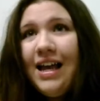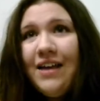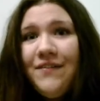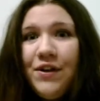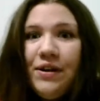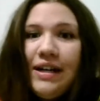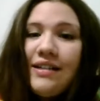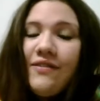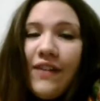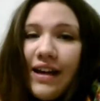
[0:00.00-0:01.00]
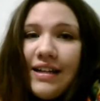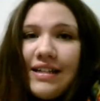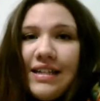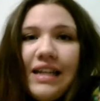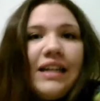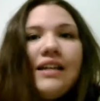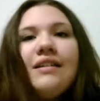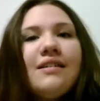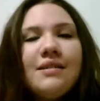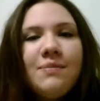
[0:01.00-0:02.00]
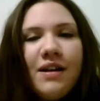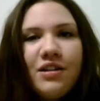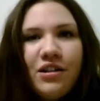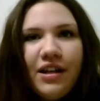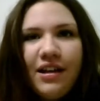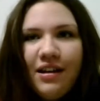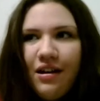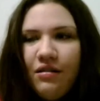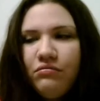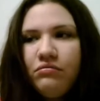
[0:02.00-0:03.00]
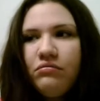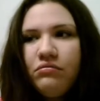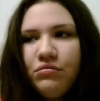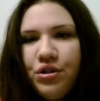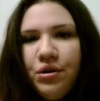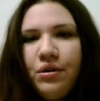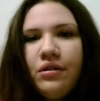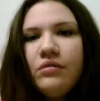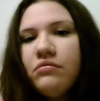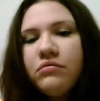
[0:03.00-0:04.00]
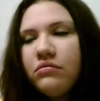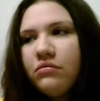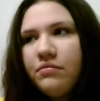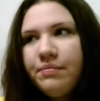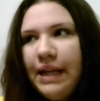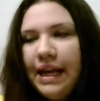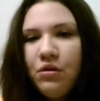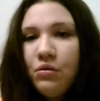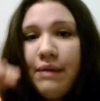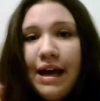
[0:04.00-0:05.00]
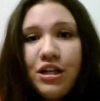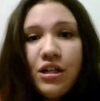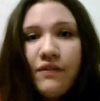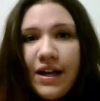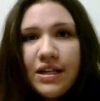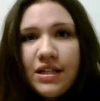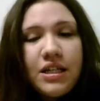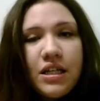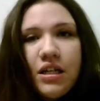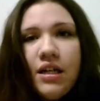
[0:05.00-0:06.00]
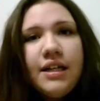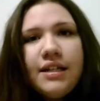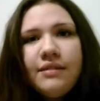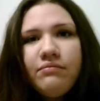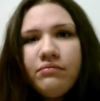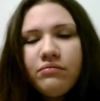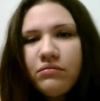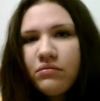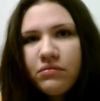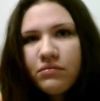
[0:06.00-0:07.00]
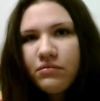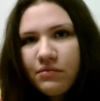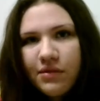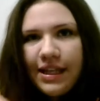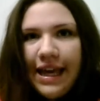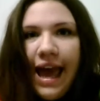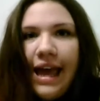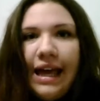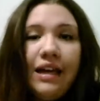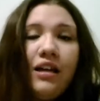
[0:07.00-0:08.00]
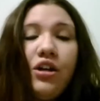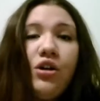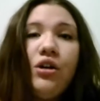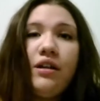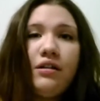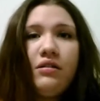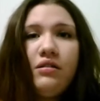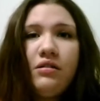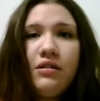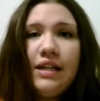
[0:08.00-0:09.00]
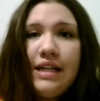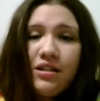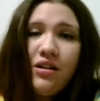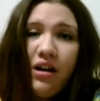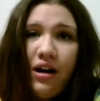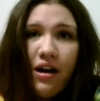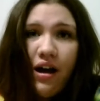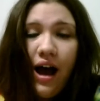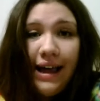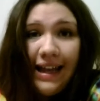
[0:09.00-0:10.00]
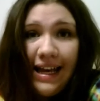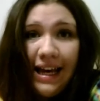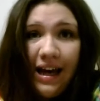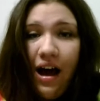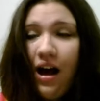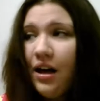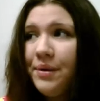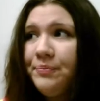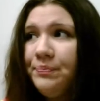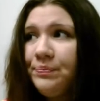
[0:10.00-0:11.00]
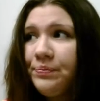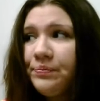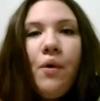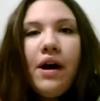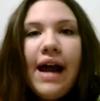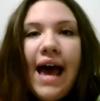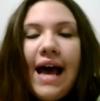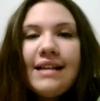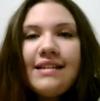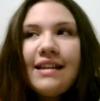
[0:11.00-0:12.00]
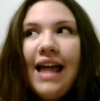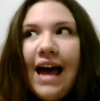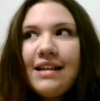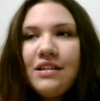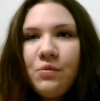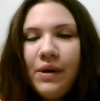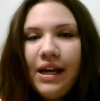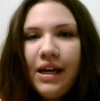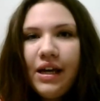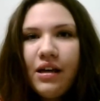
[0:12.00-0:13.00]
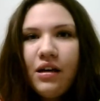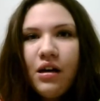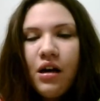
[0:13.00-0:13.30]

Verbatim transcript: if you're into fantasy, especially you know general plain old magic fantasy. Yay, good it's good. I like it. Um, whereas last week,